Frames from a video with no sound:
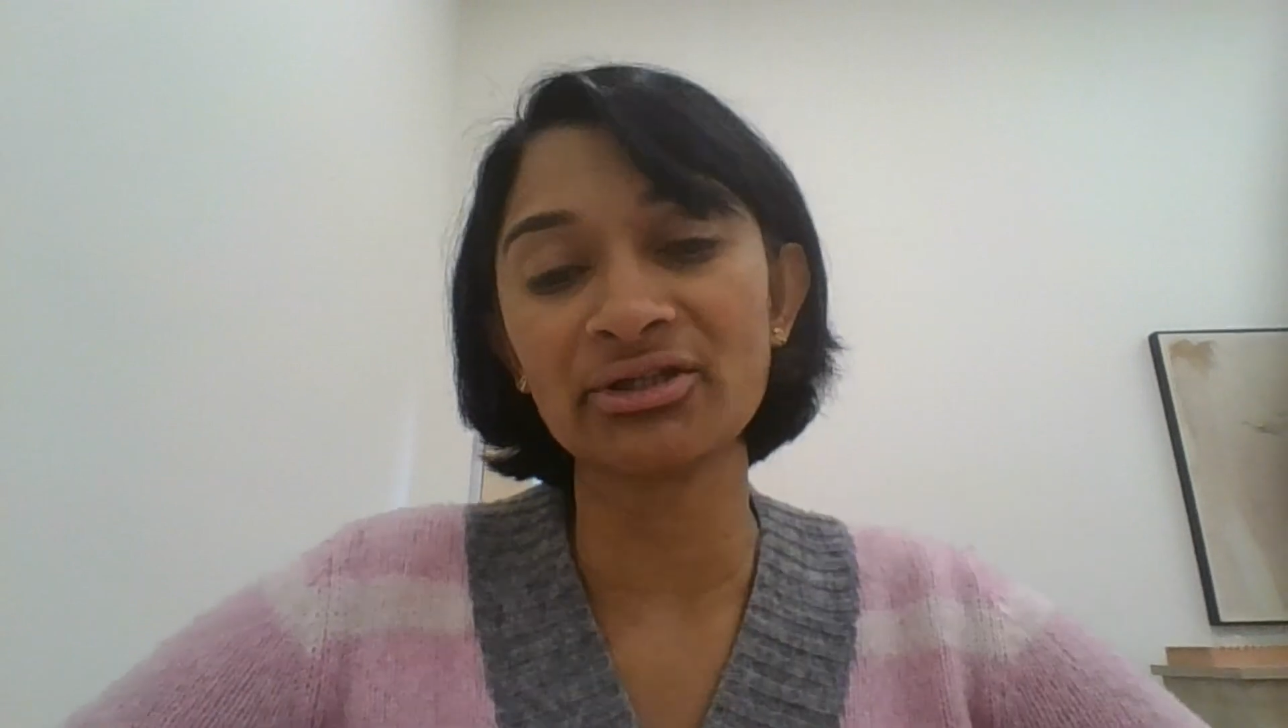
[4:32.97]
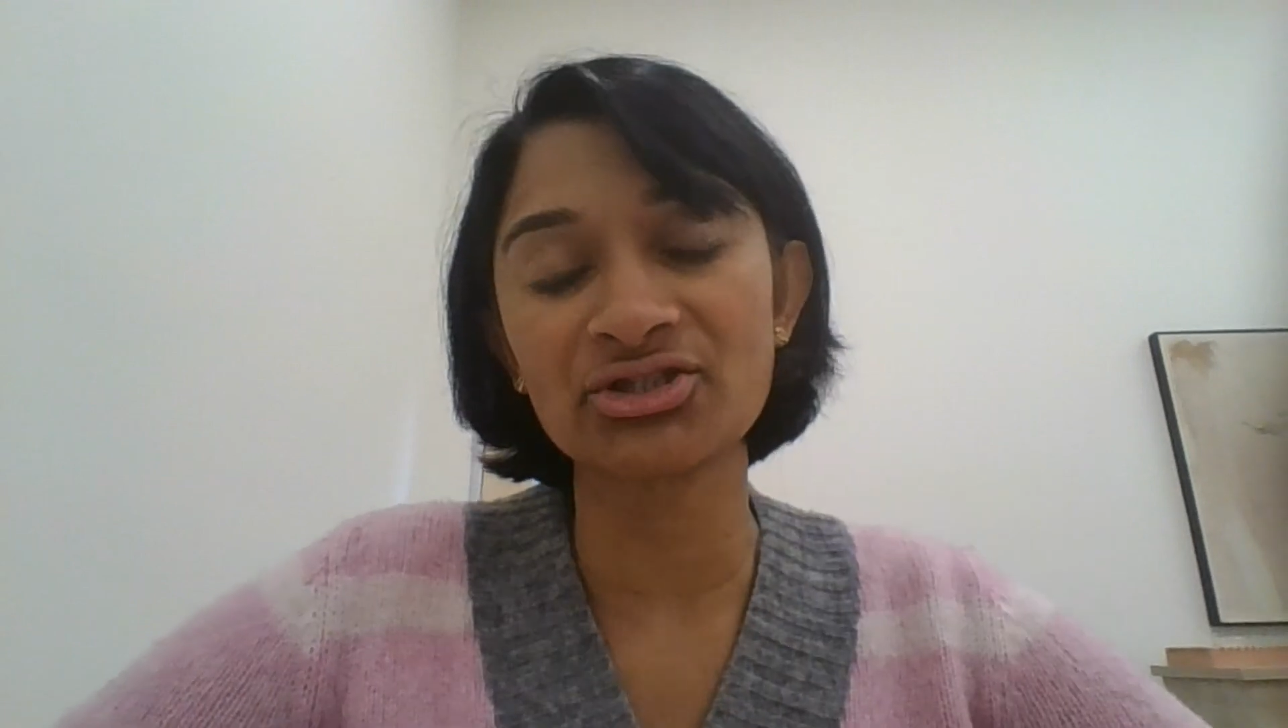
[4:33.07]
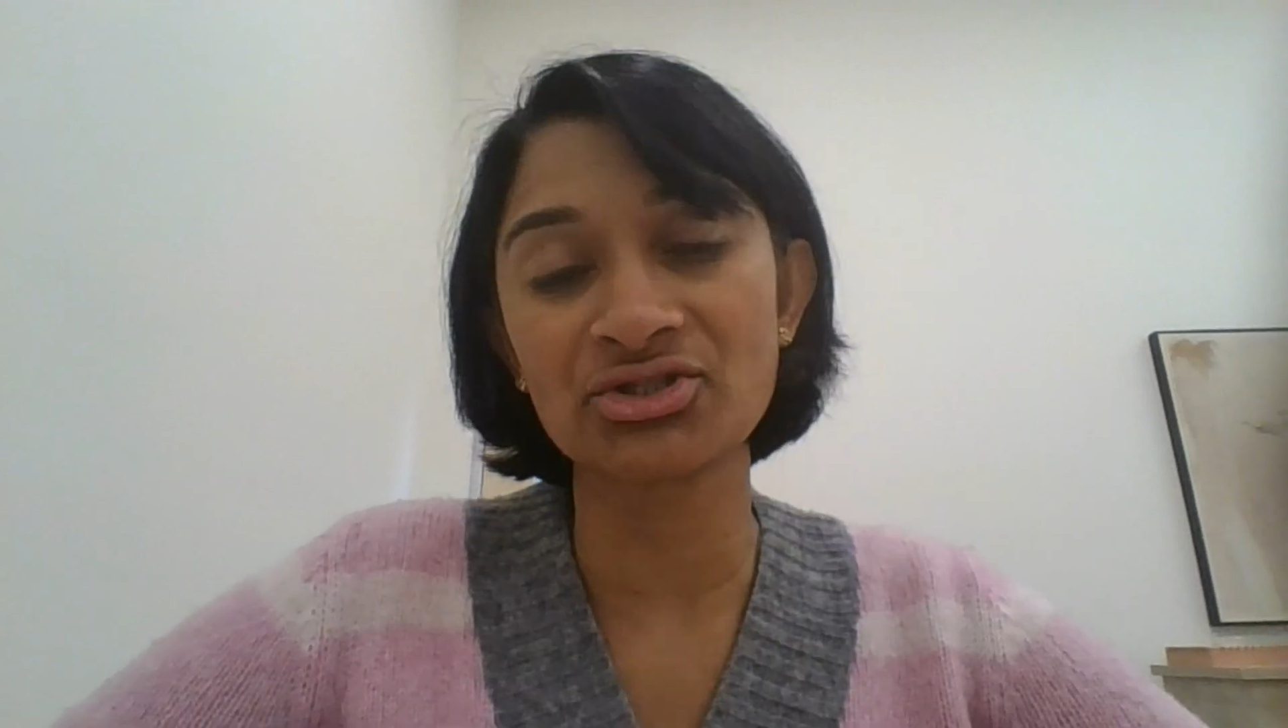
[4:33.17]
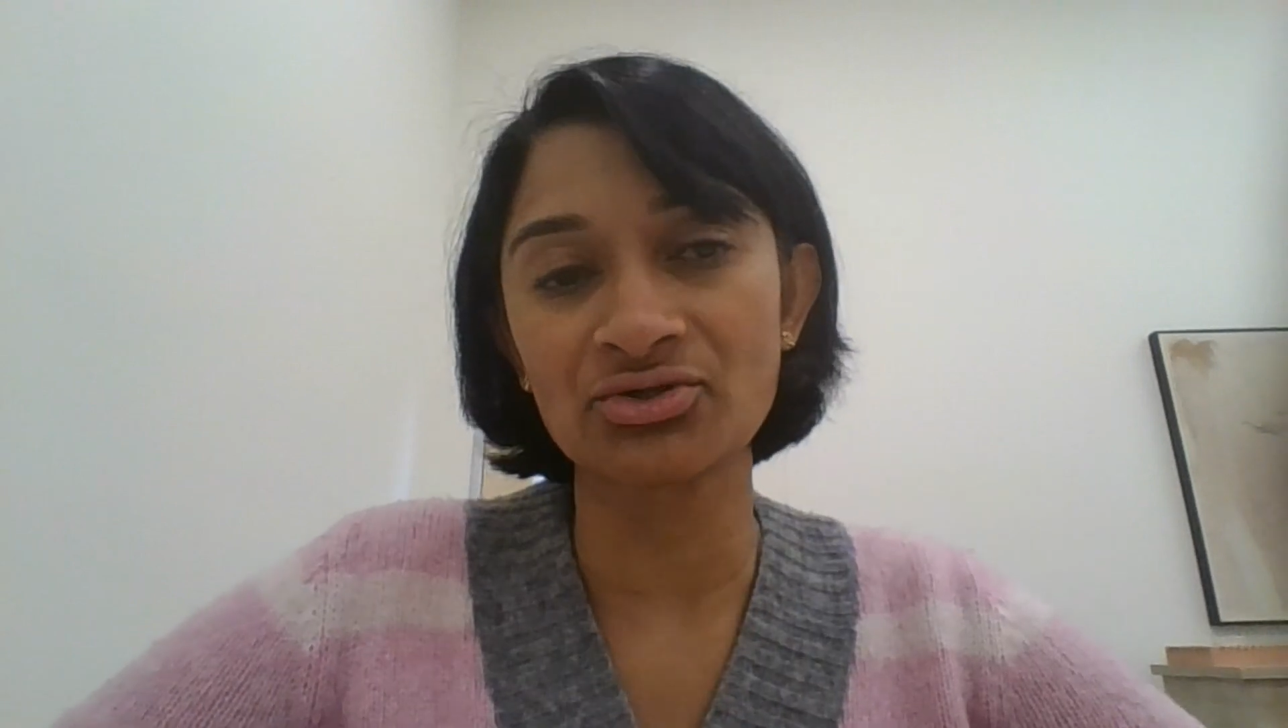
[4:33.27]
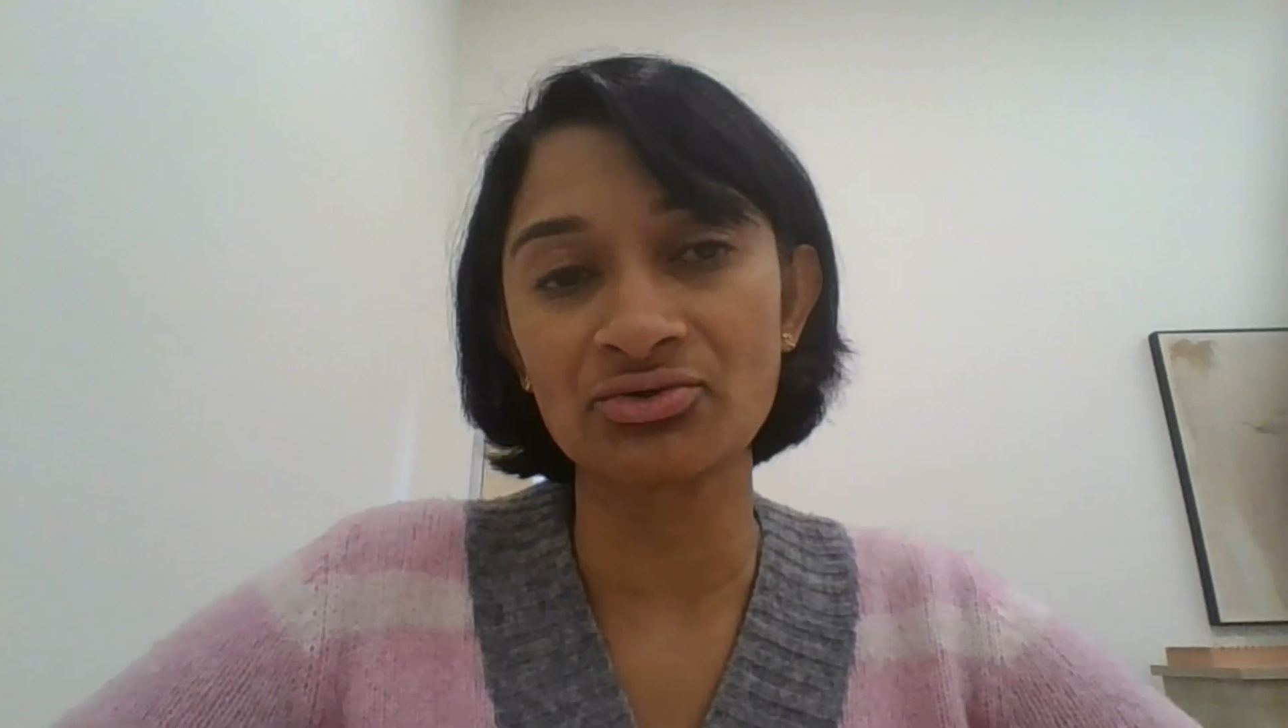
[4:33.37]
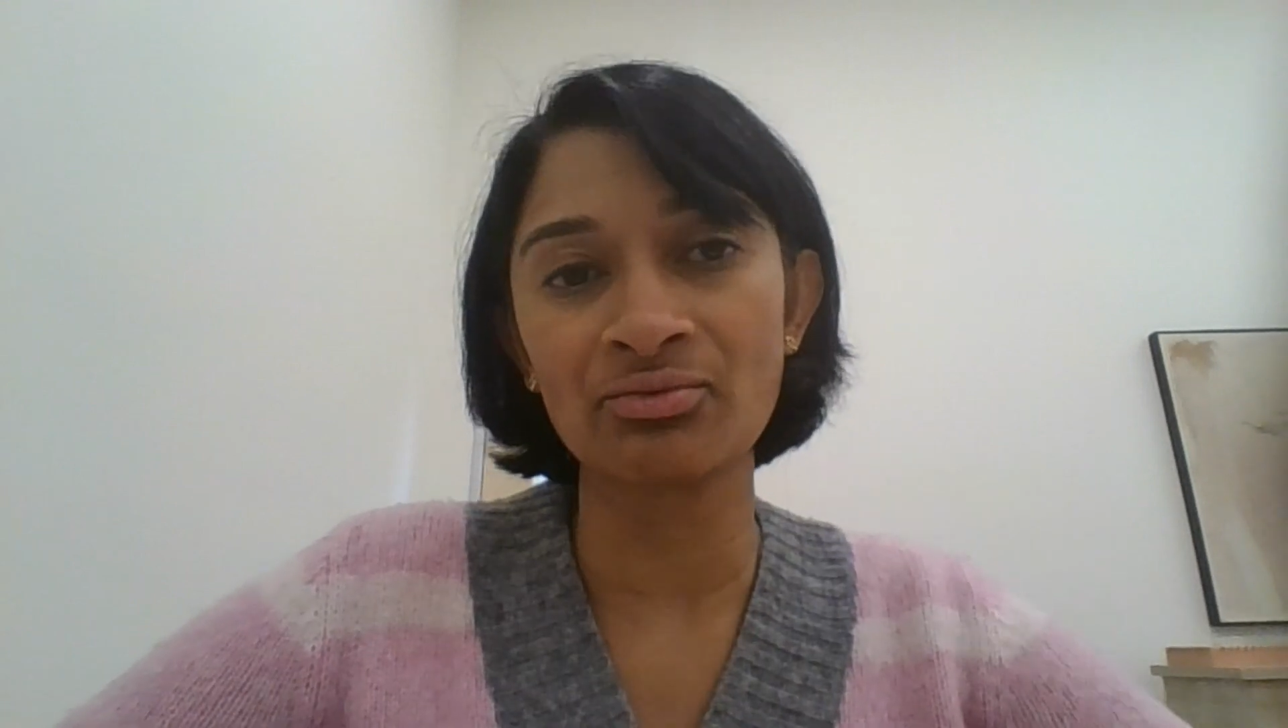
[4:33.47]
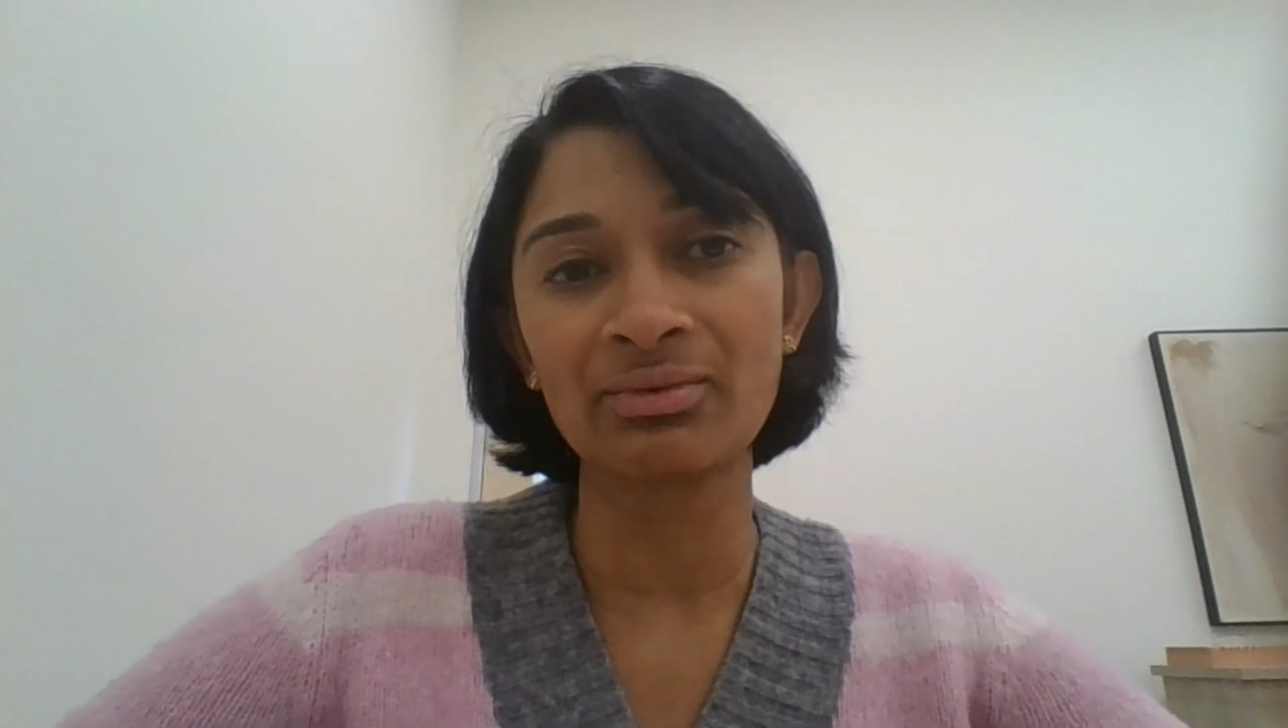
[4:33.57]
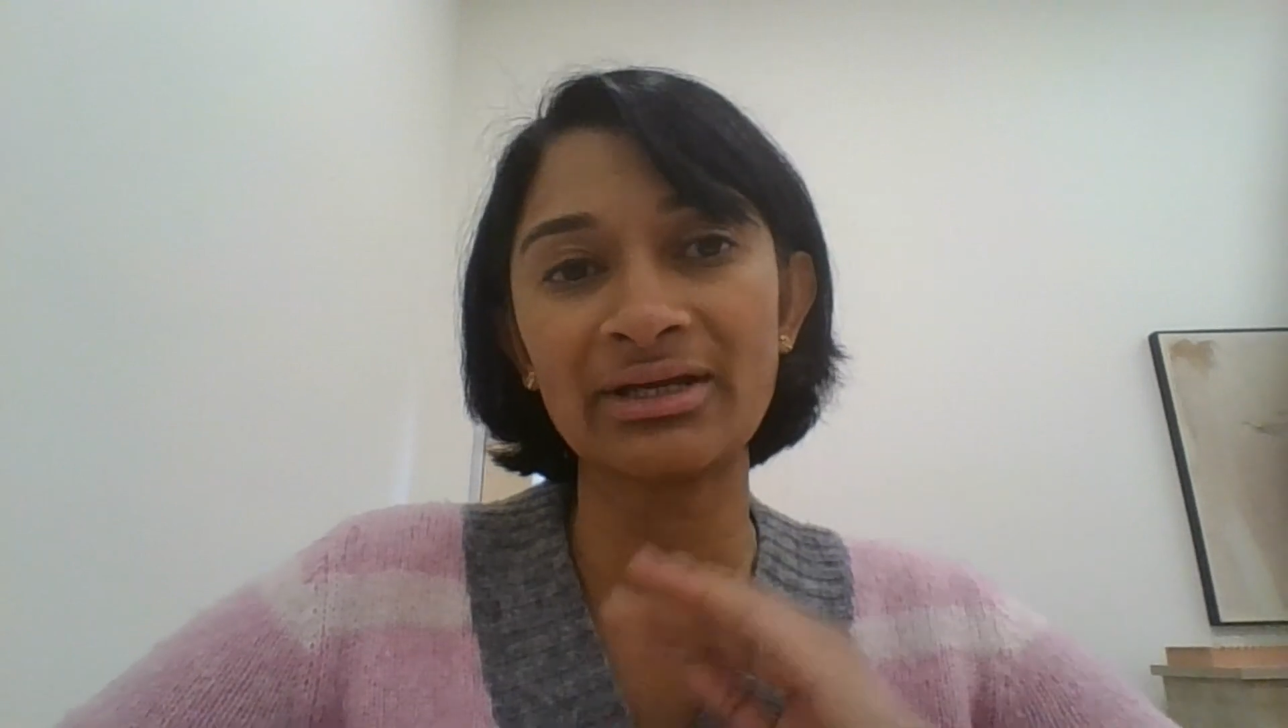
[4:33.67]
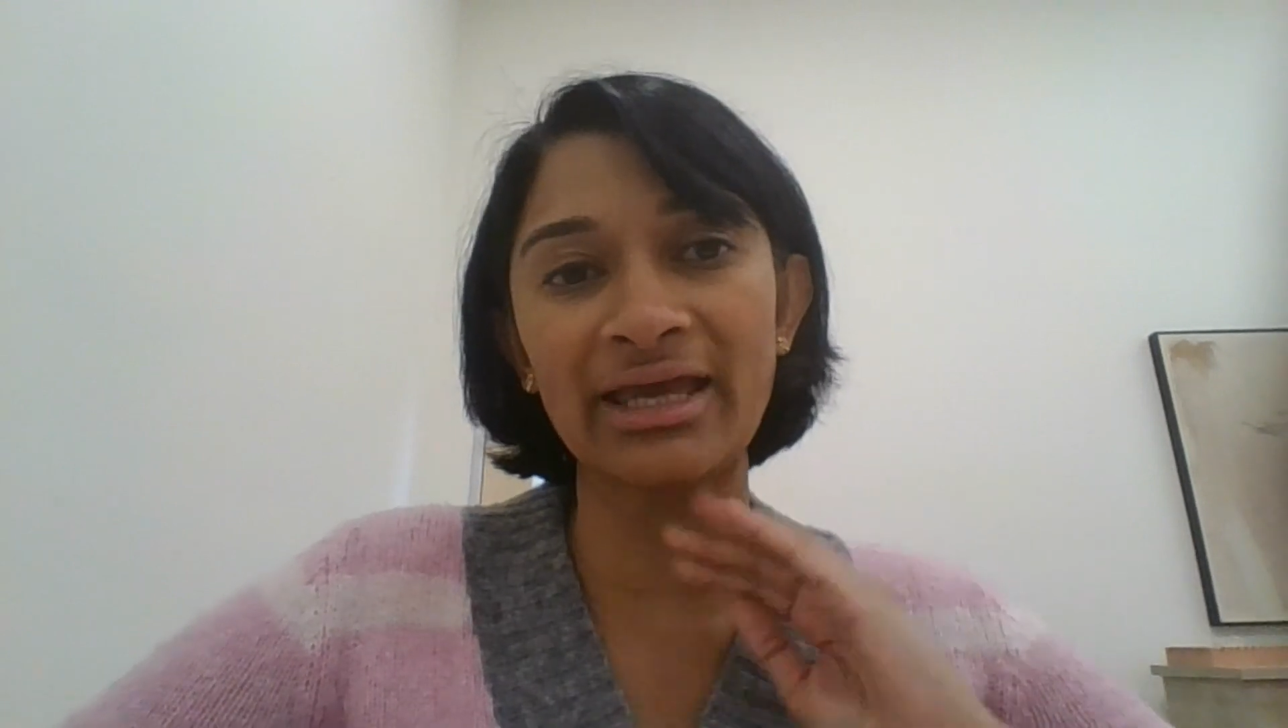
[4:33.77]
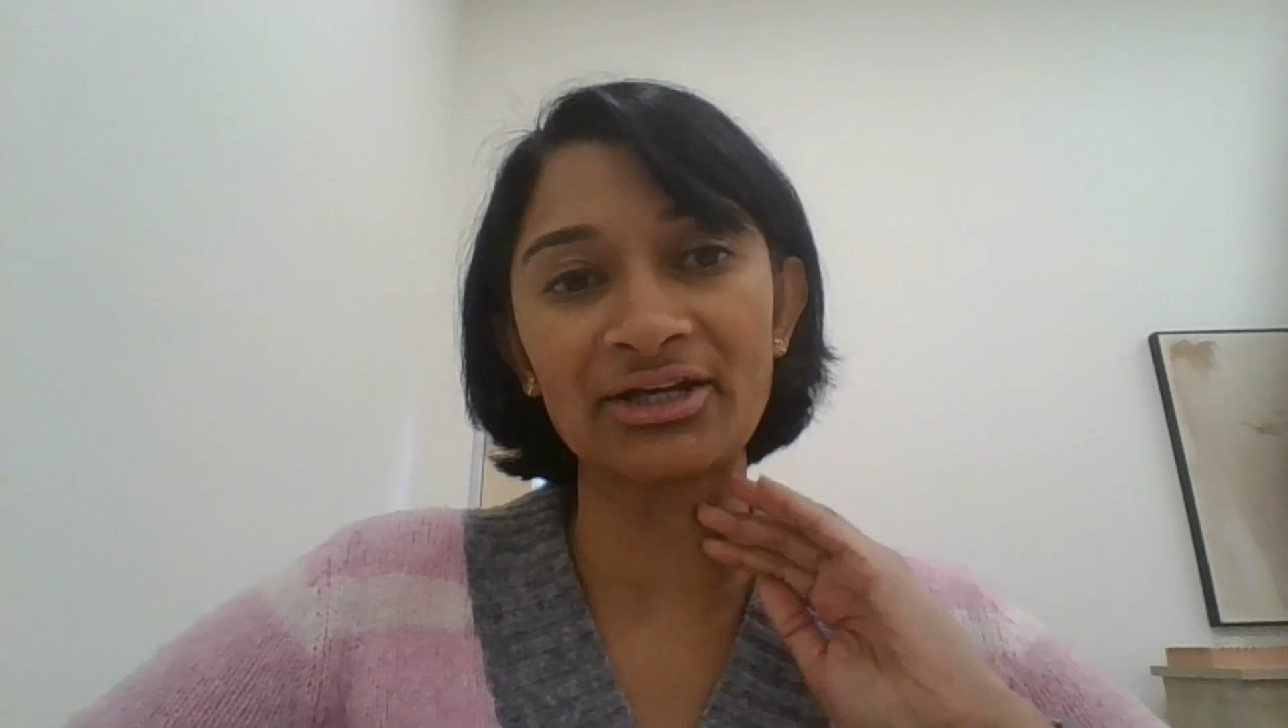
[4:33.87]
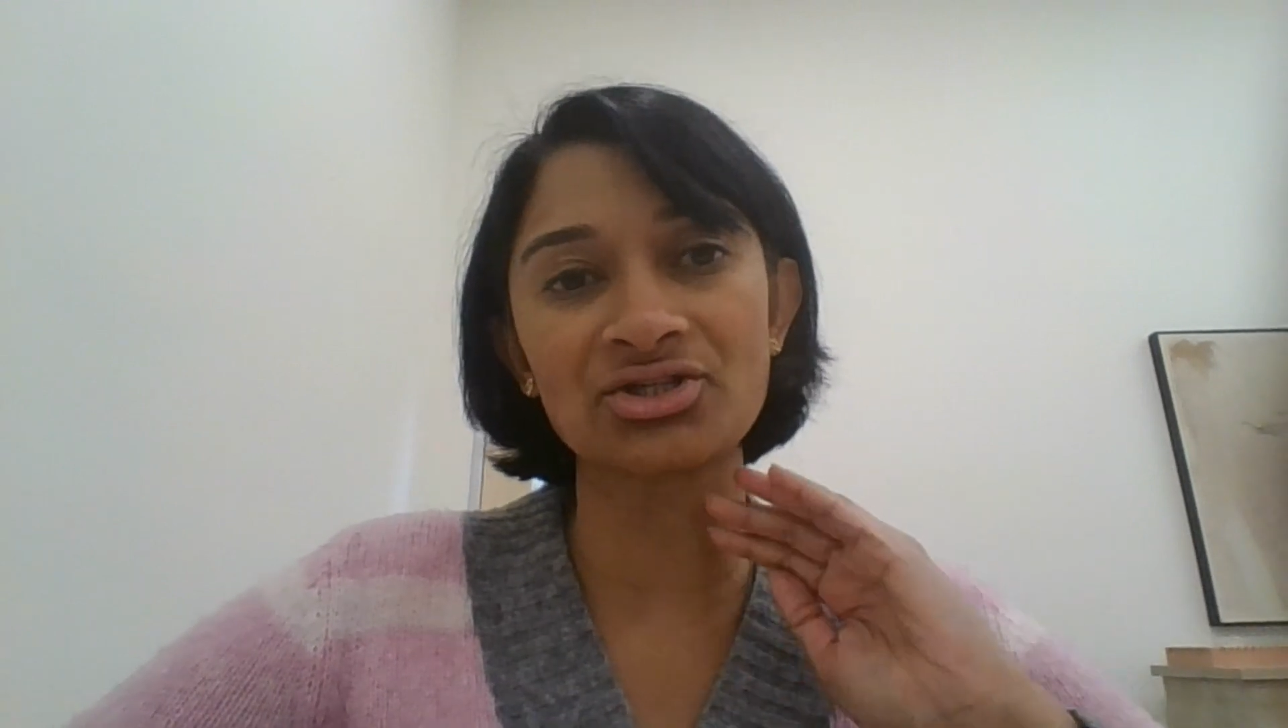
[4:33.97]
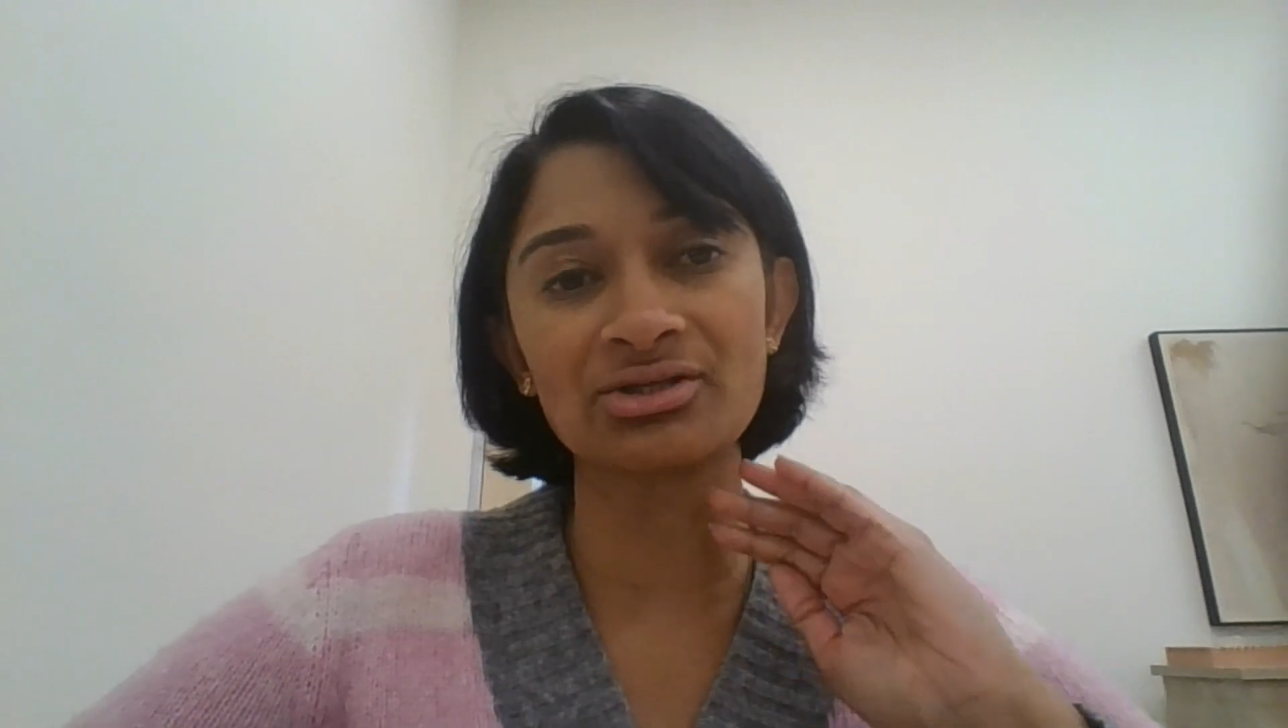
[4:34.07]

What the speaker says: able to